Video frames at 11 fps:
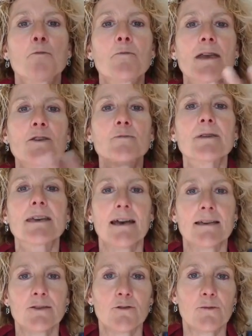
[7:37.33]
May you be
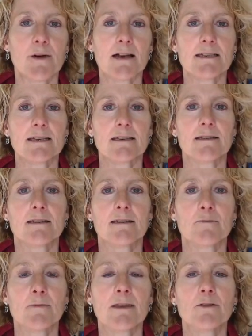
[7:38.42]
kind to your body.
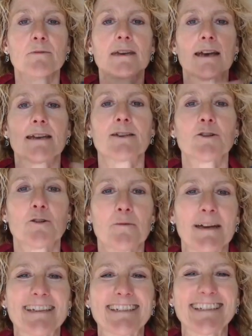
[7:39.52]
May you be kind to your
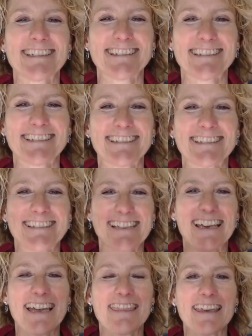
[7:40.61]
mind.
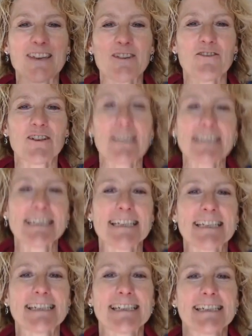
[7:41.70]
And thank you for
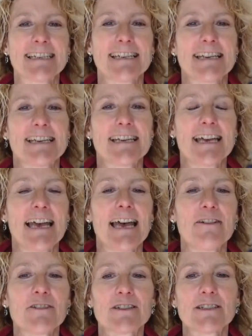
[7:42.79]
listening.
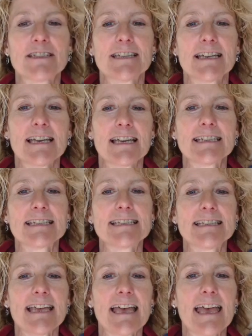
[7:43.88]
Have a good
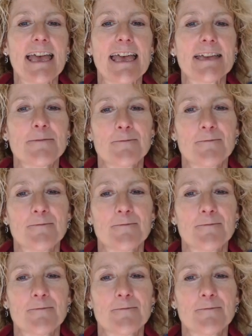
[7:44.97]
day.